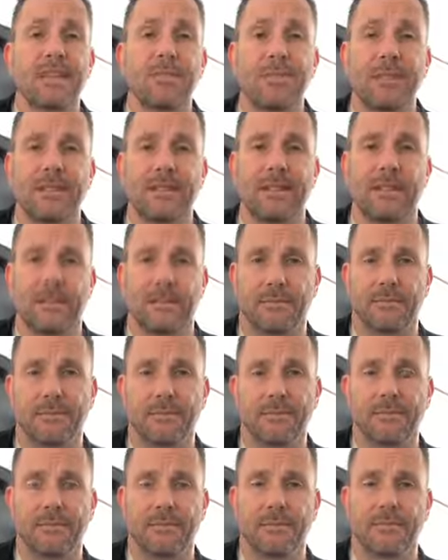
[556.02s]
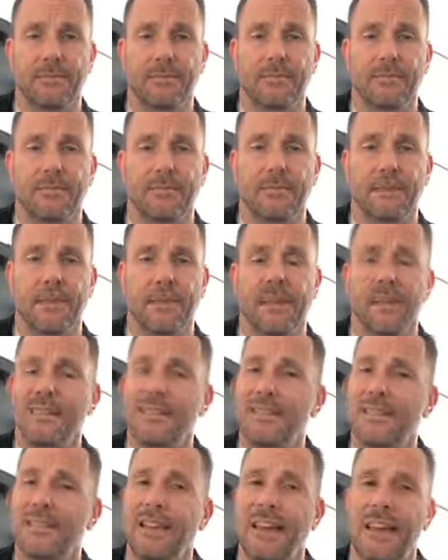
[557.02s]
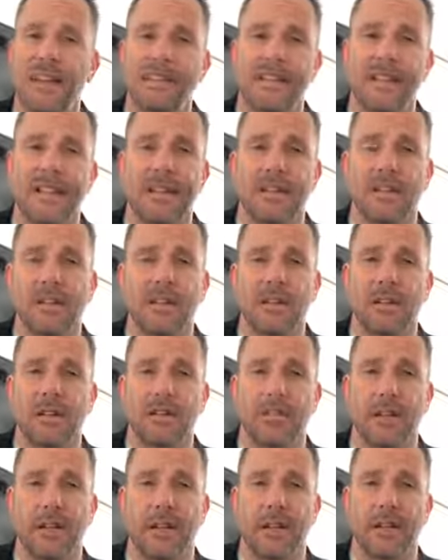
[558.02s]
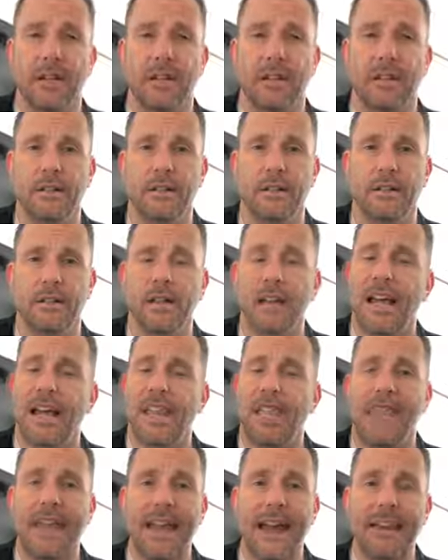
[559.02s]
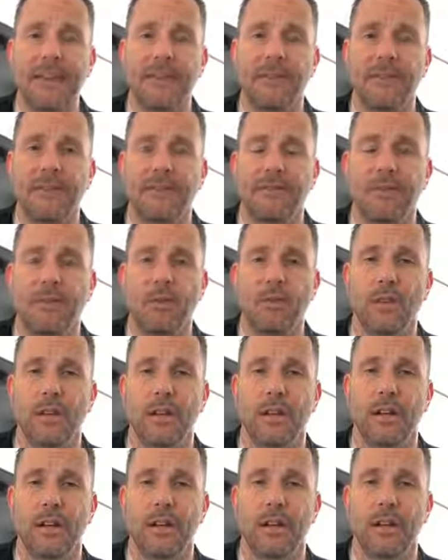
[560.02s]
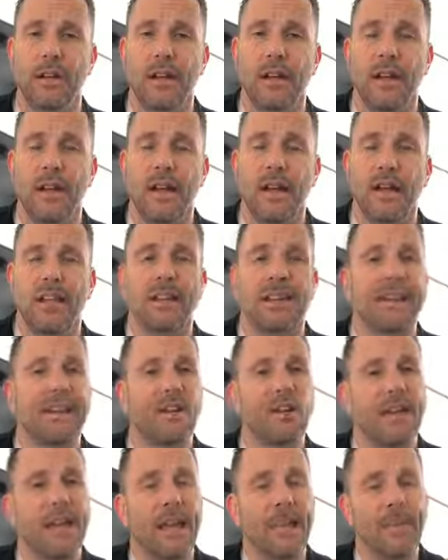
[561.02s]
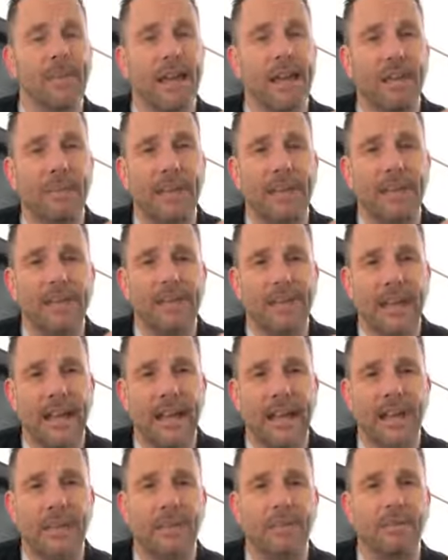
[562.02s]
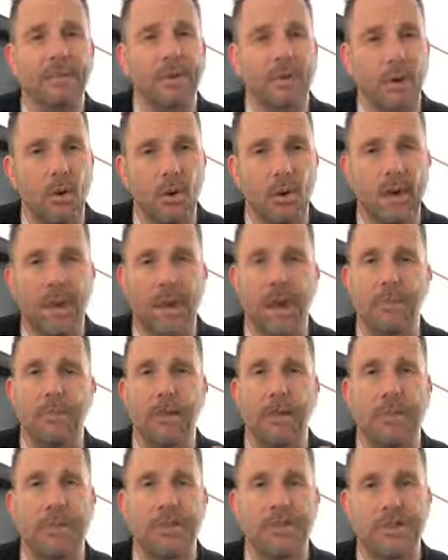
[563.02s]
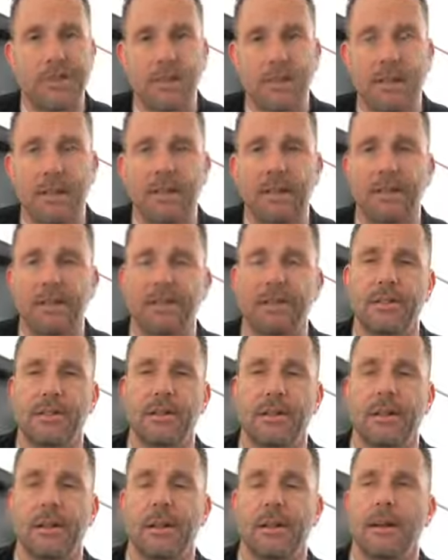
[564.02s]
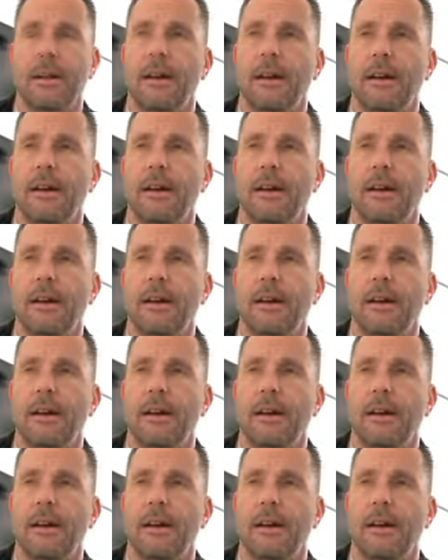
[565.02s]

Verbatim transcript: He's missing. That's not going to look very good. That doesn't feel very good. Like, okay, maybe James, okay, maybe Judas,